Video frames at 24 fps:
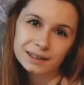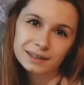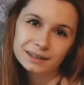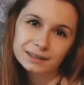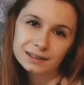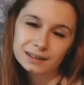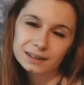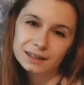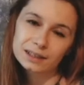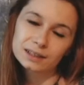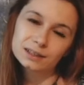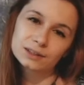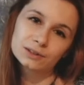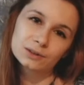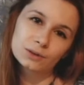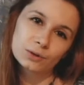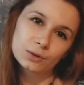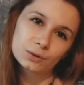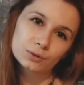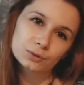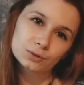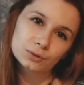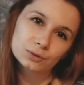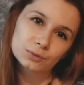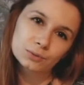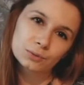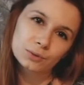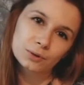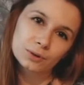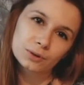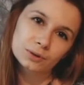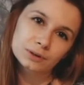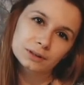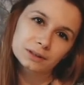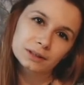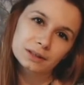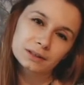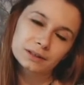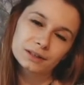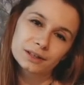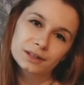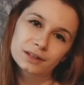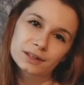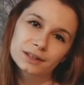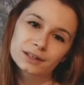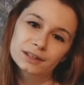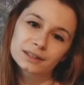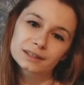and his note towards the
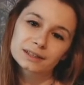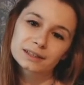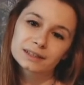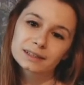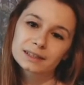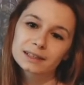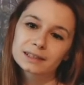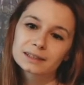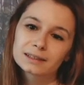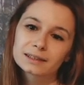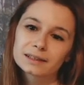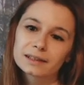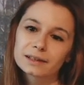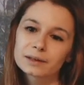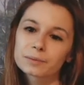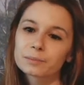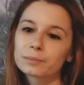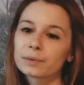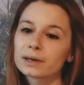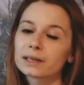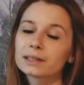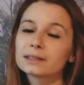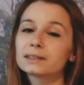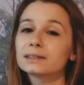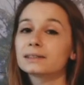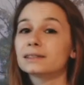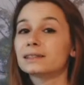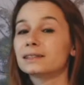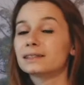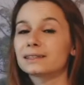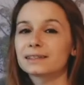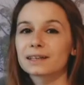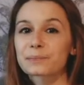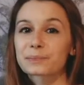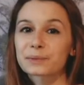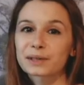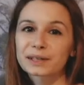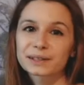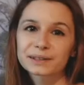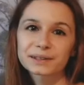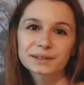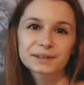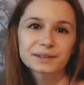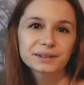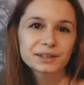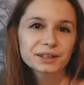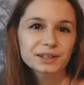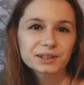Tinkers and their pets is something
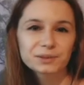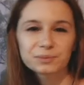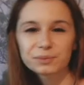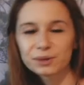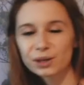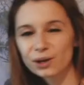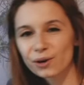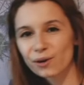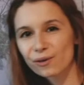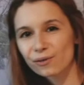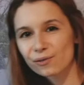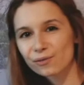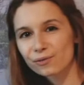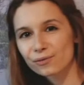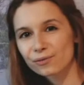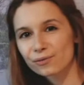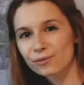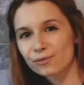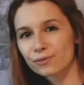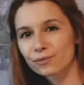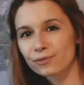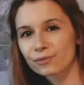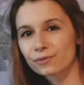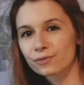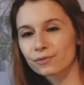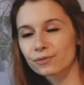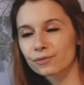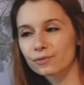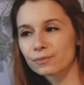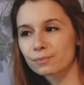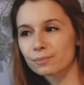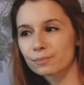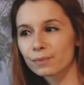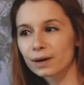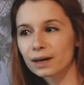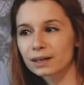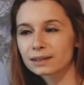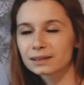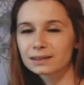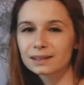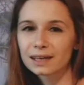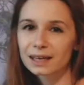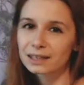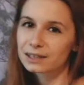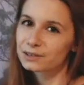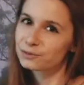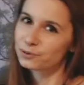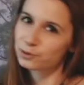that ticked me off, but
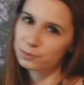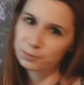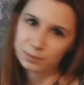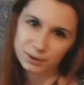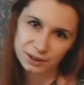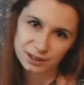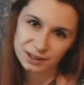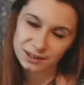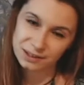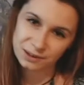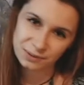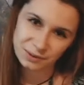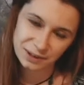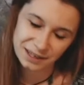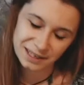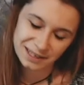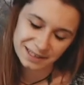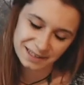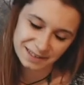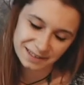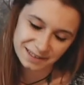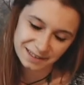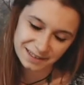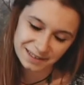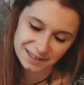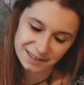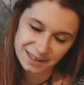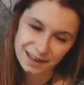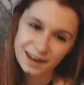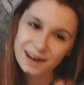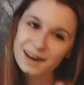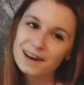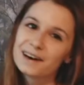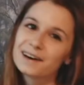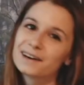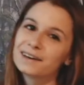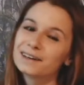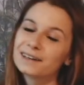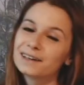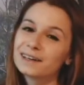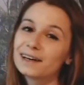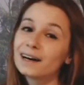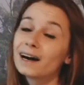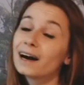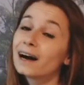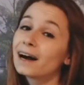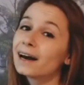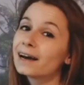that's for personal reasons.
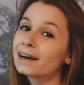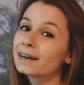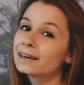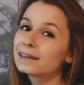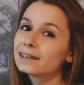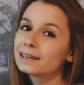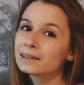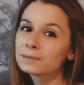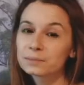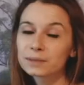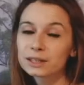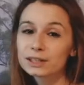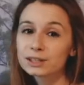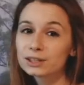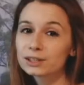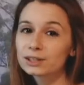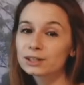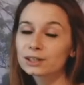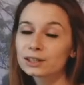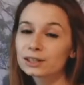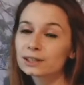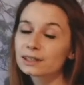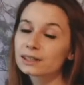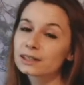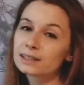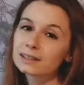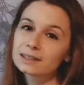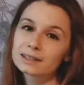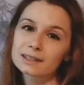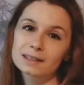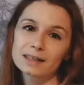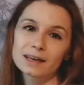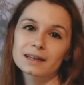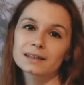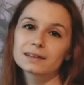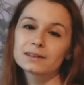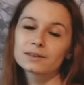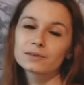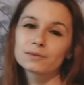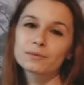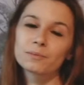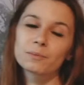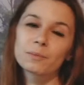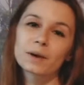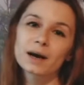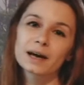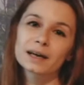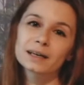I imagine in his state
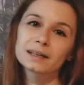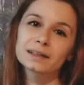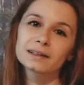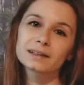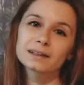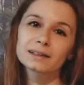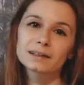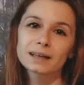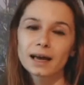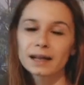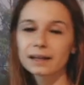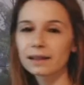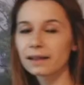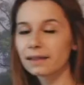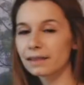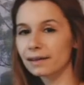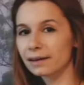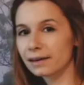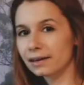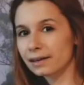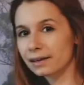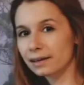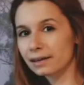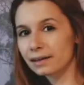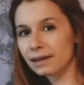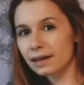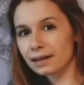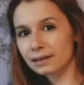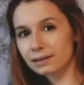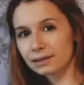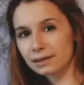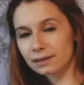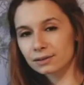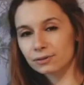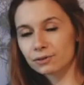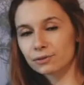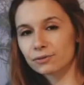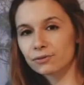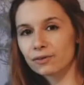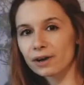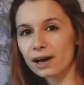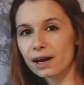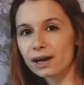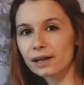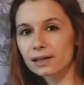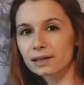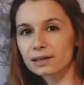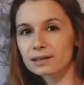of mind anything relating to
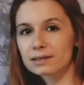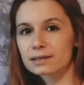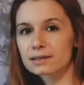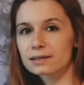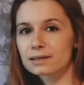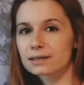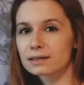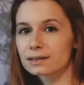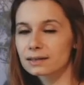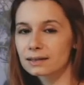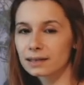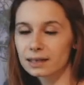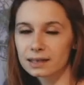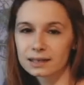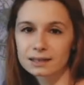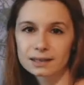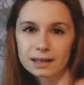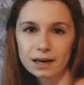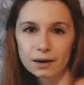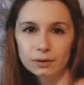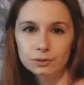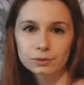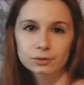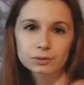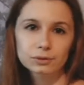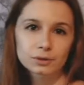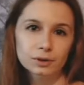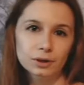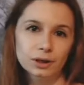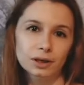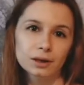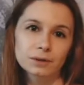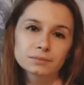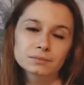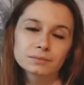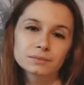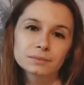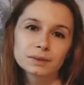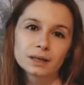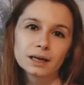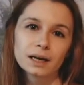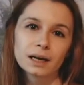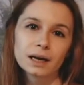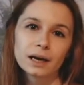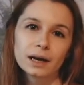violence sticks out to him.